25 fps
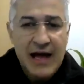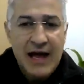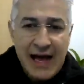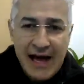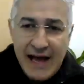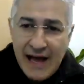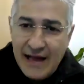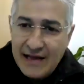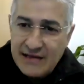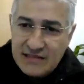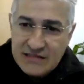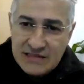
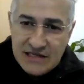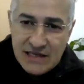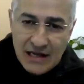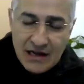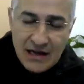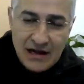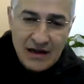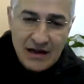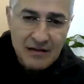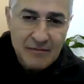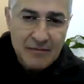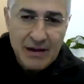
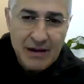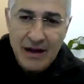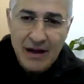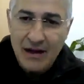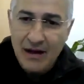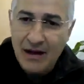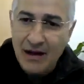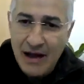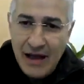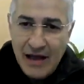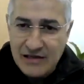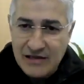
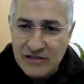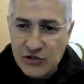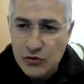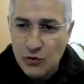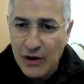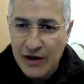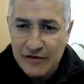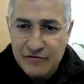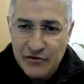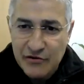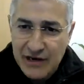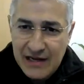as
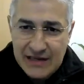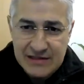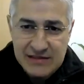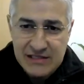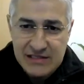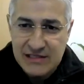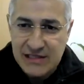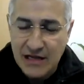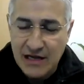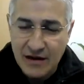whoever else,